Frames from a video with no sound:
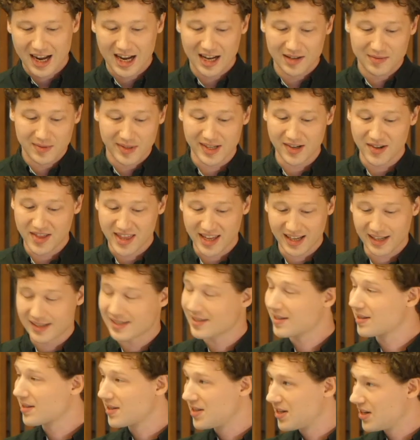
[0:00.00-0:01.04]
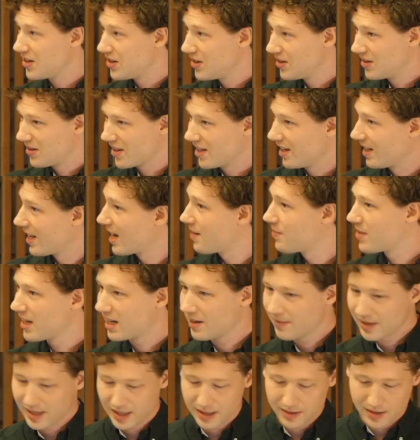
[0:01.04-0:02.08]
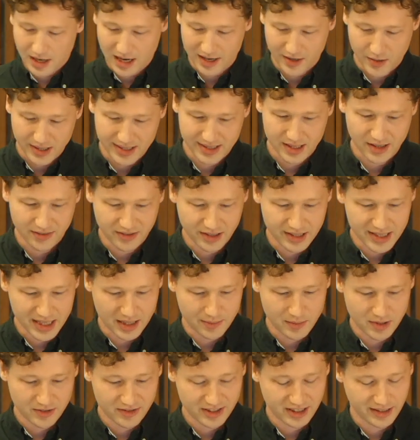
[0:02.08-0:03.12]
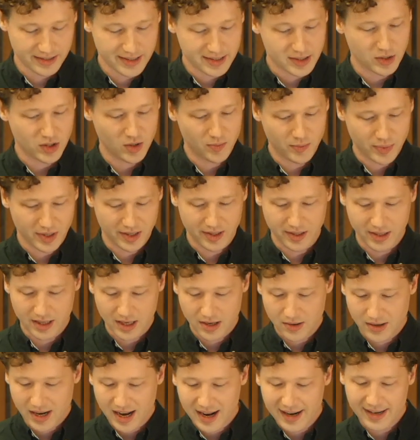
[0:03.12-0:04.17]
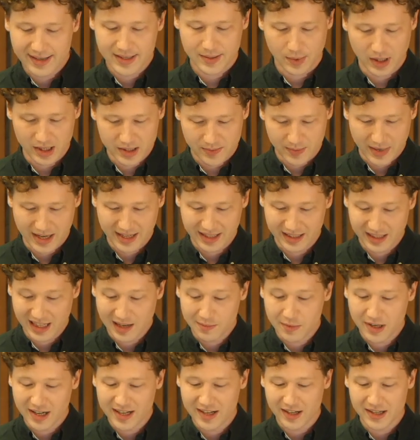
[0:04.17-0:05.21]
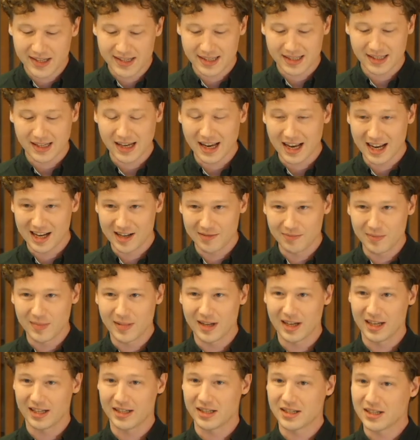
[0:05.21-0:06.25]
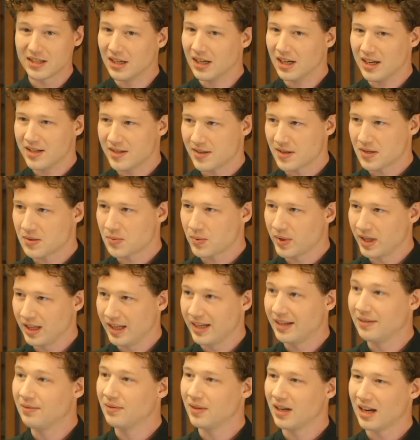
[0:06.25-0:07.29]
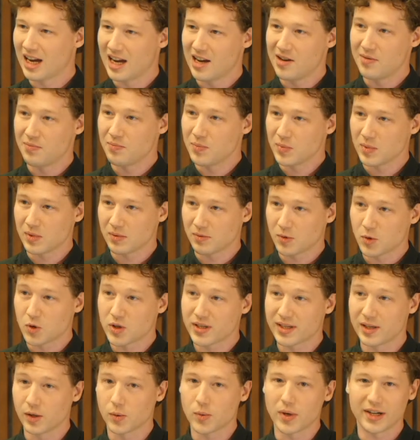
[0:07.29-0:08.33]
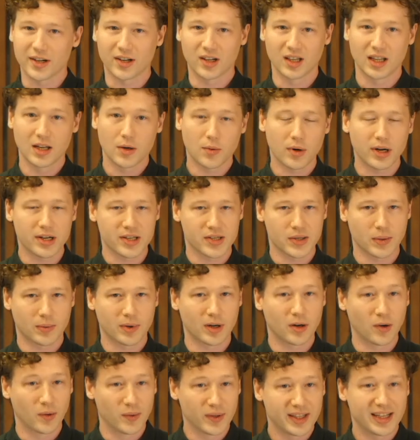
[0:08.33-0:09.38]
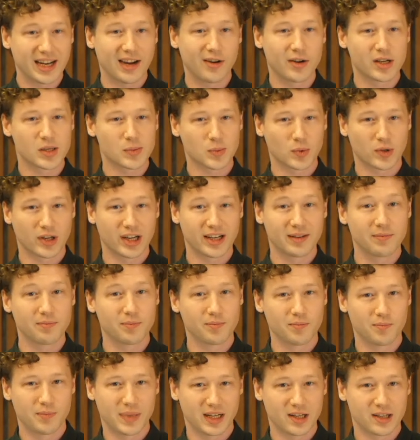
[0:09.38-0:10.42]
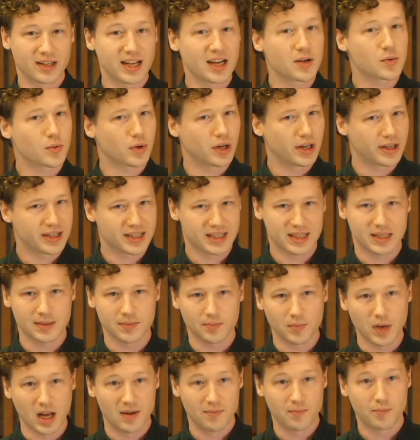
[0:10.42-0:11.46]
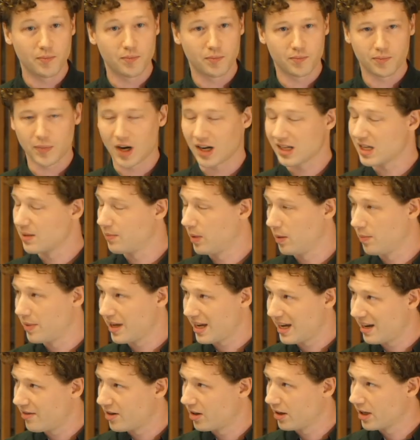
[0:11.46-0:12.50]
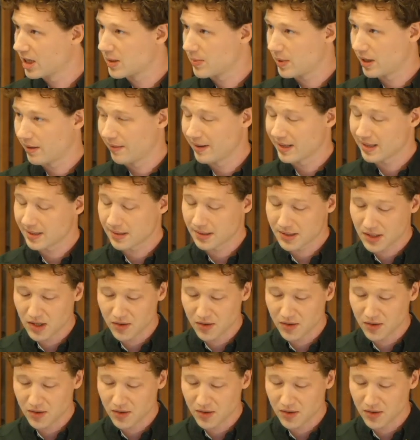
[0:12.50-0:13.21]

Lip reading: So thanks to the lab that I'm in, Christopher Summerfield's group in the UK, as well as my collaborators, and this is really still quite early work, so we're only now exploring bigger networks, possible behavioral experiments, and so